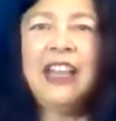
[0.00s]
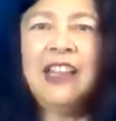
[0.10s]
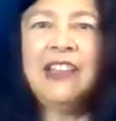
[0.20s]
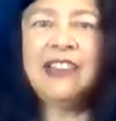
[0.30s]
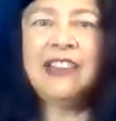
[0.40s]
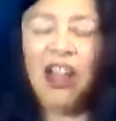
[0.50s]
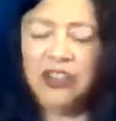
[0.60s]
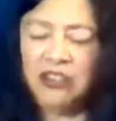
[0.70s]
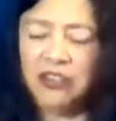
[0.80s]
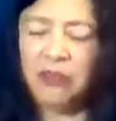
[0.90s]
and they
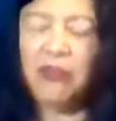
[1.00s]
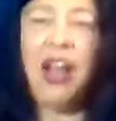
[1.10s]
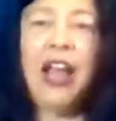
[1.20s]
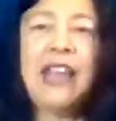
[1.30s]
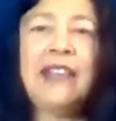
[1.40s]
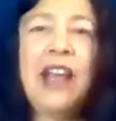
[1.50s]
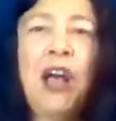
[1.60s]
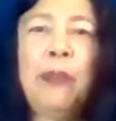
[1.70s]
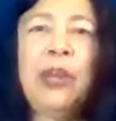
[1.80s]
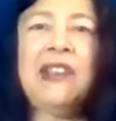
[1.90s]
started to rise
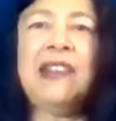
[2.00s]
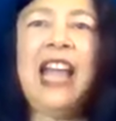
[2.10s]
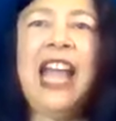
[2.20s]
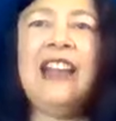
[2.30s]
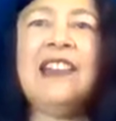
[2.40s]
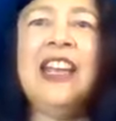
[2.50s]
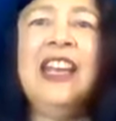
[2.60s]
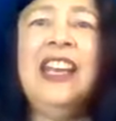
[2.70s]
up his legs.